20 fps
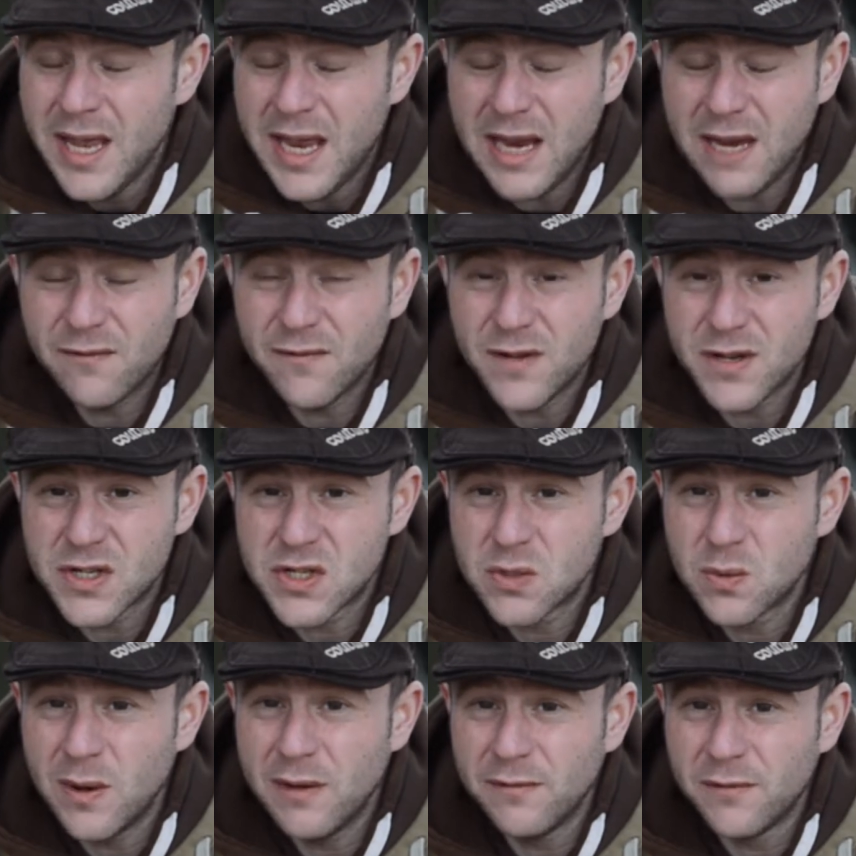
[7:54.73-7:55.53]
Even the
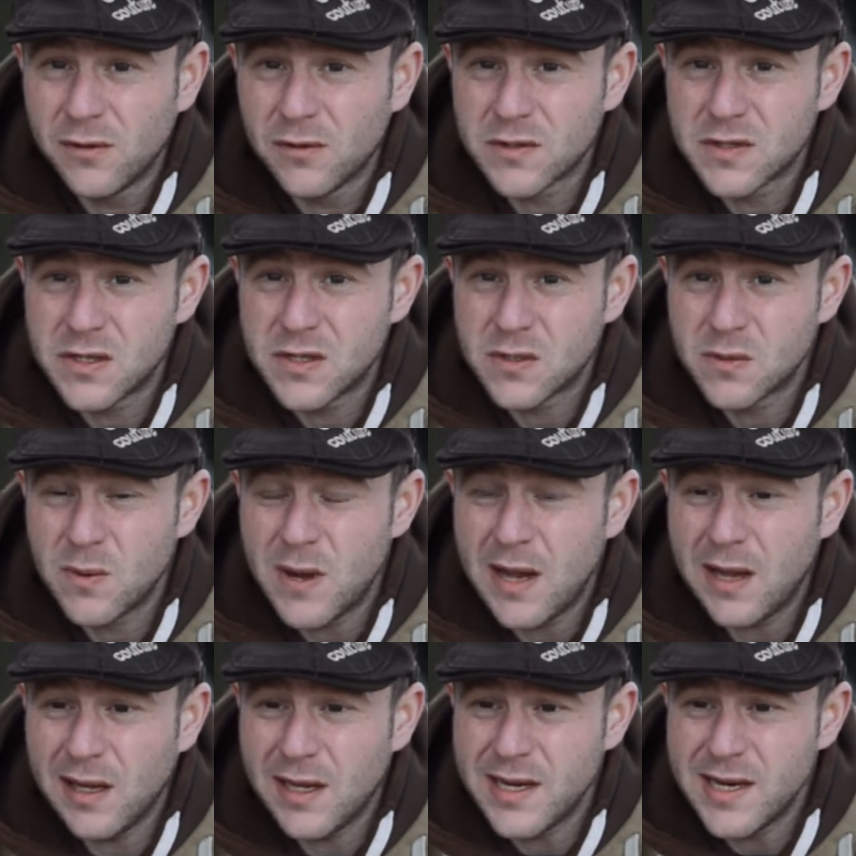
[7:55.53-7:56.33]
swivels as
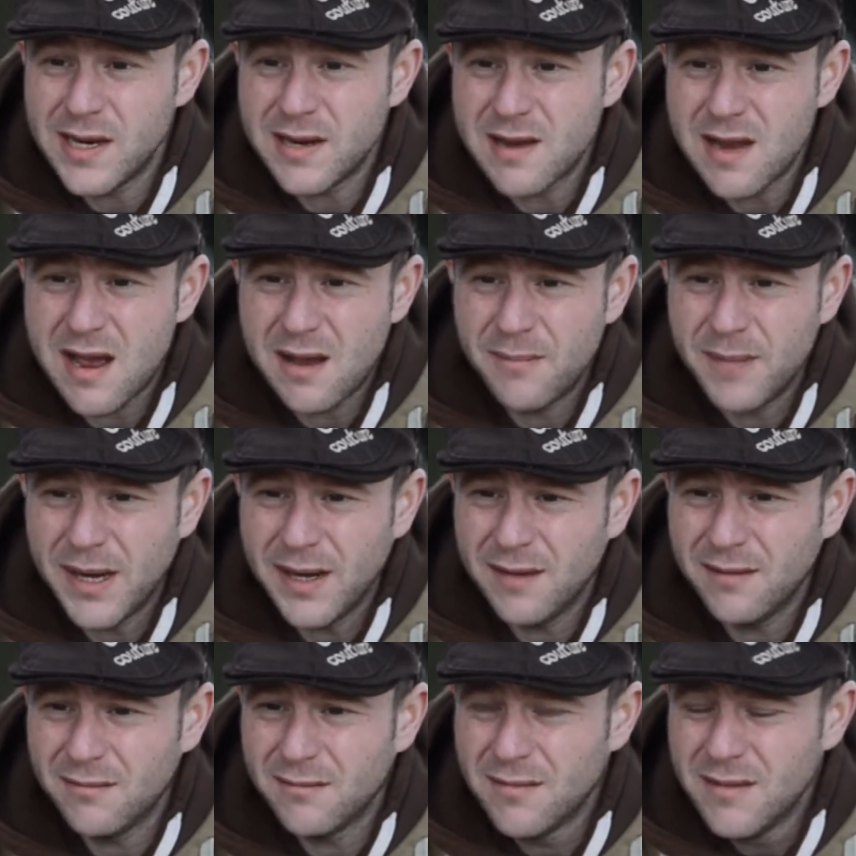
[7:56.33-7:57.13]
well,
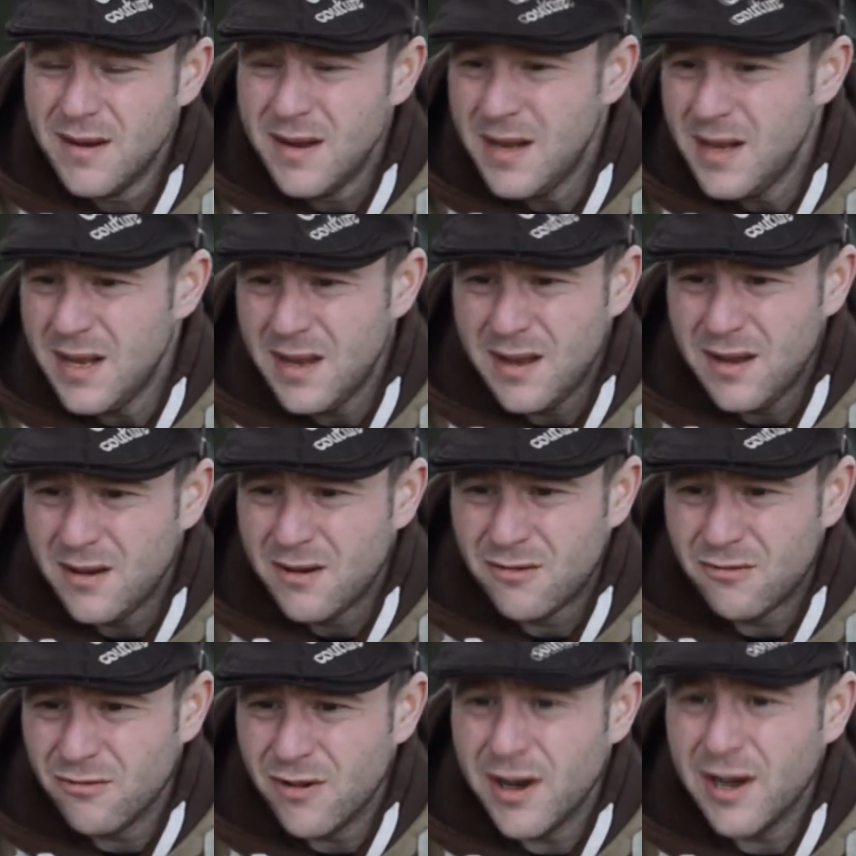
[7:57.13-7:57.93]

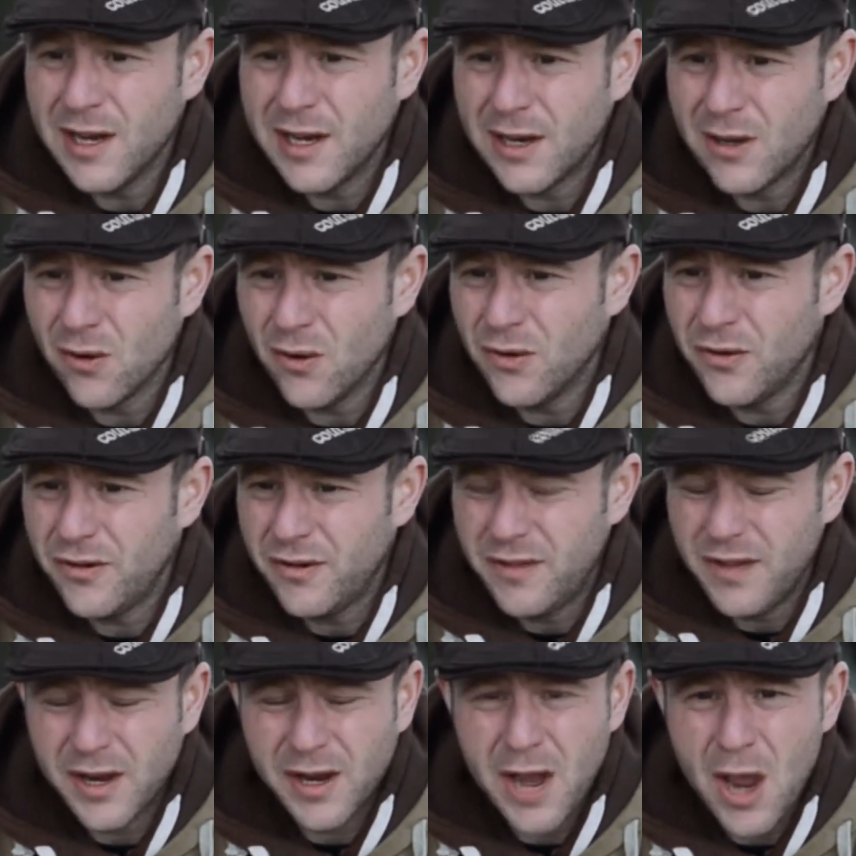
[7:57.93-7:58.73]
really good.
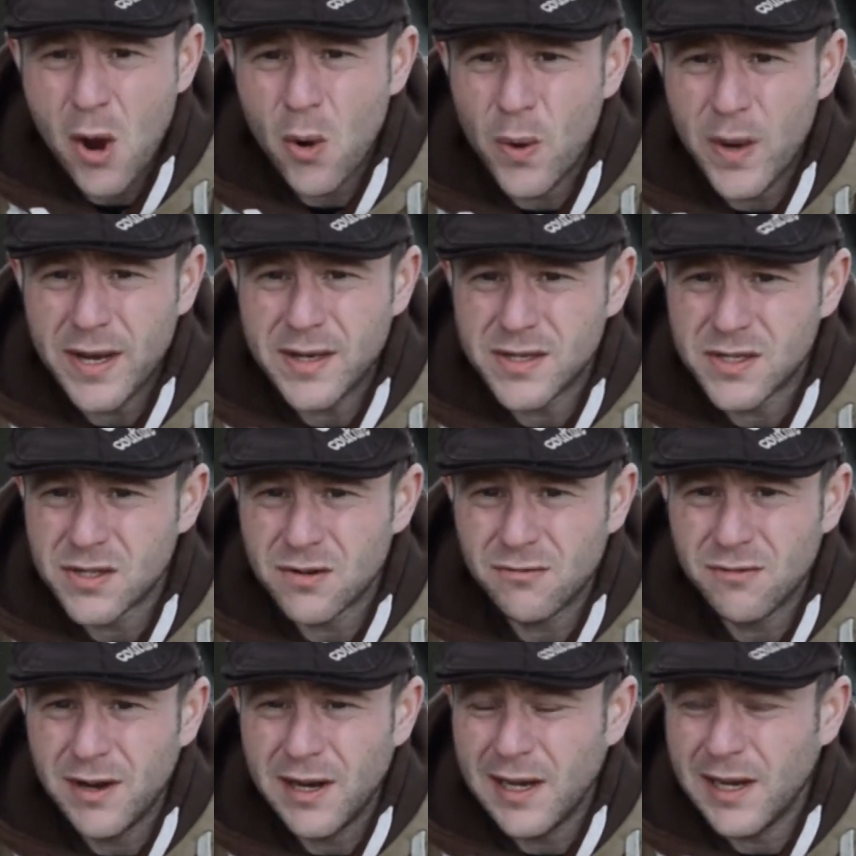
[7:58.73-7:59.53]
The
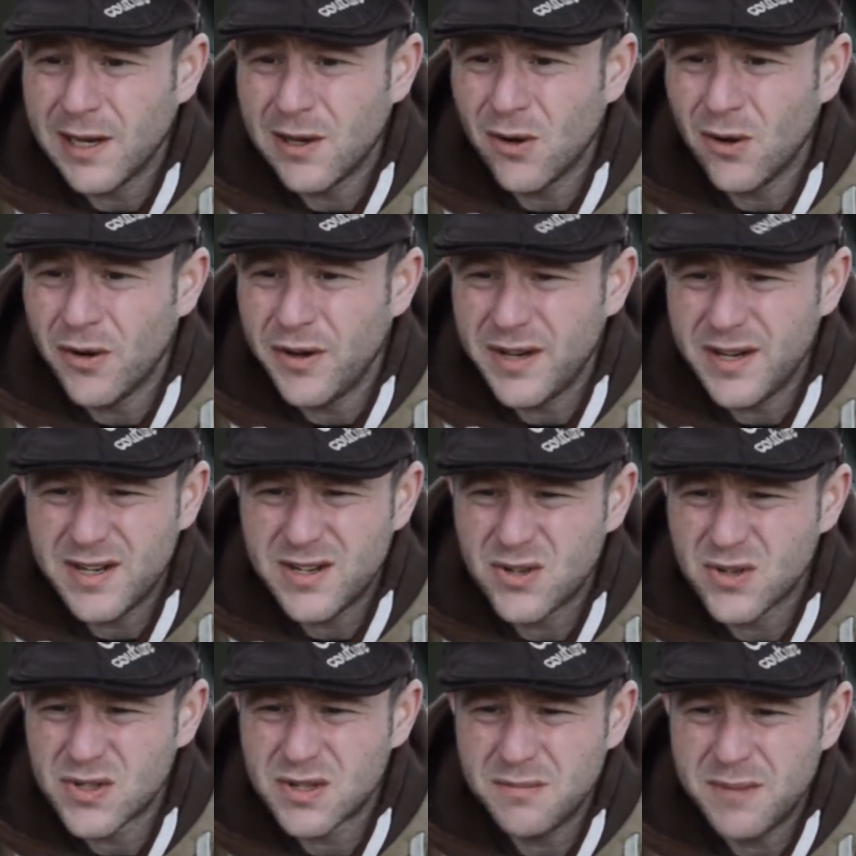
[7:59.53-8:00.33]
coatings are really good. He
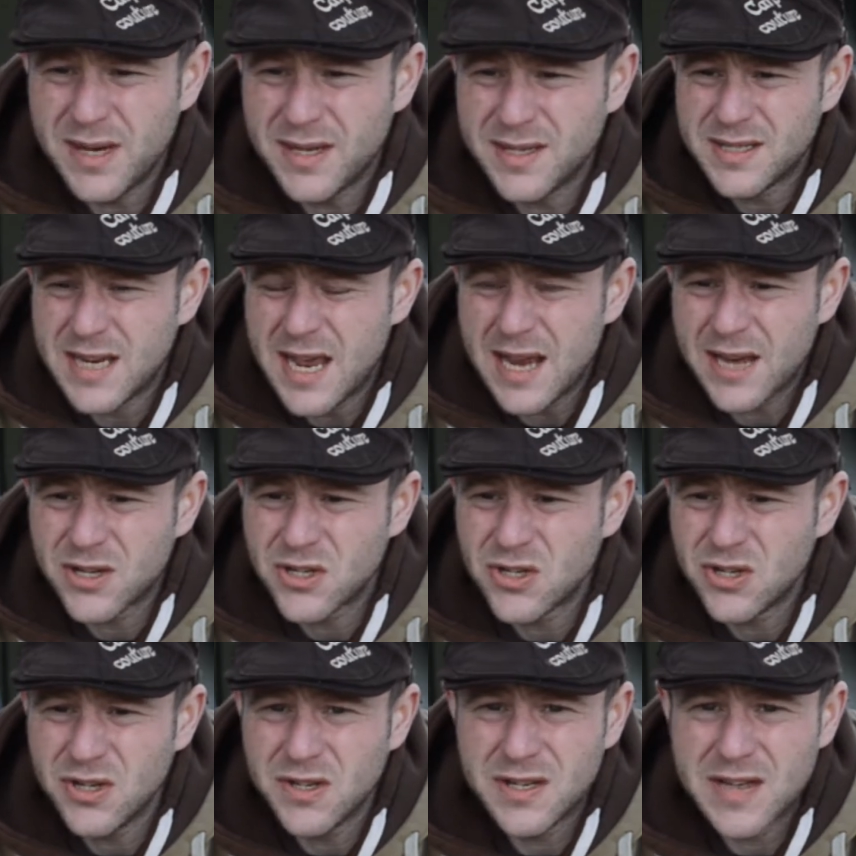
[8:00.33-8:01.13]
does them
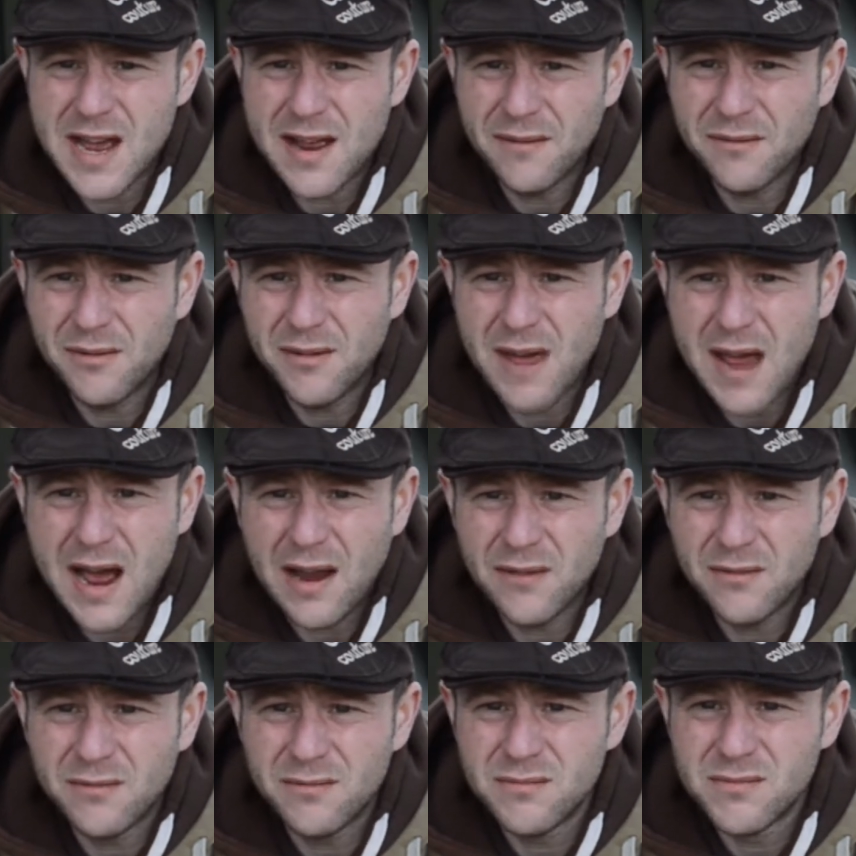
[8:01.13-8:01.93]
textures
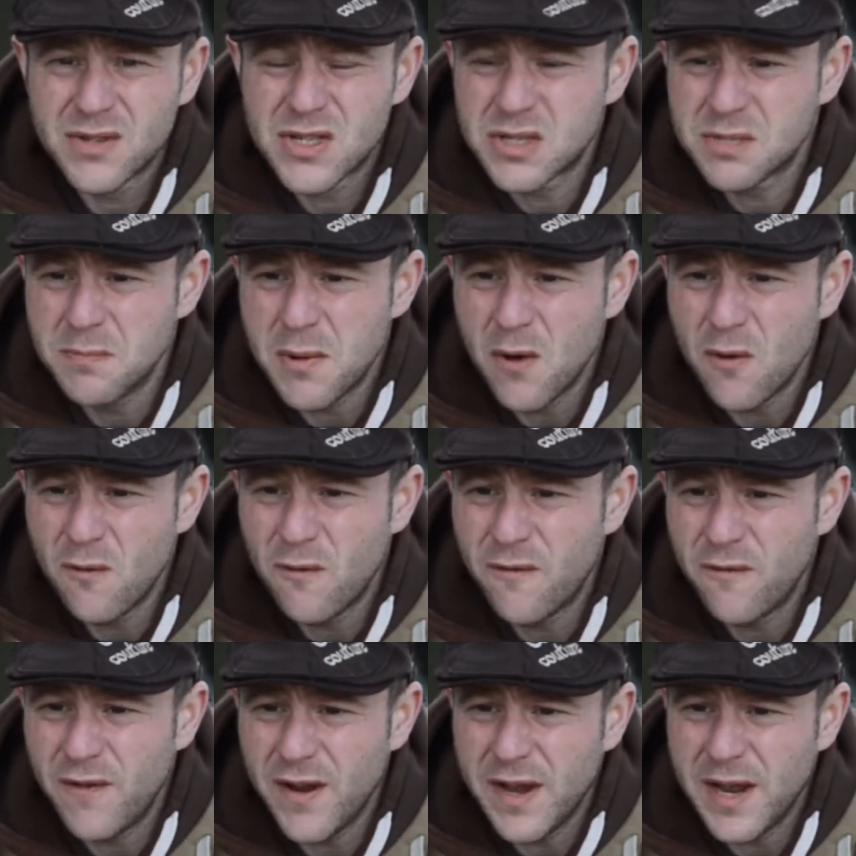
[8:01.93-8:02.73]
and
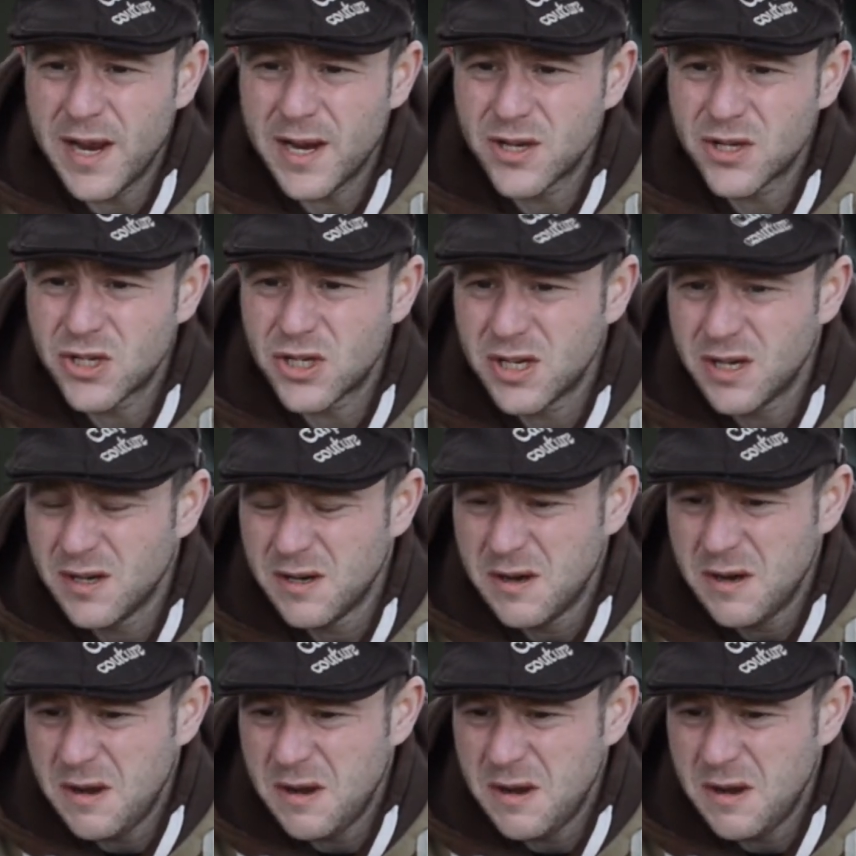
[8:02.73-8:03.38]
smooth finish.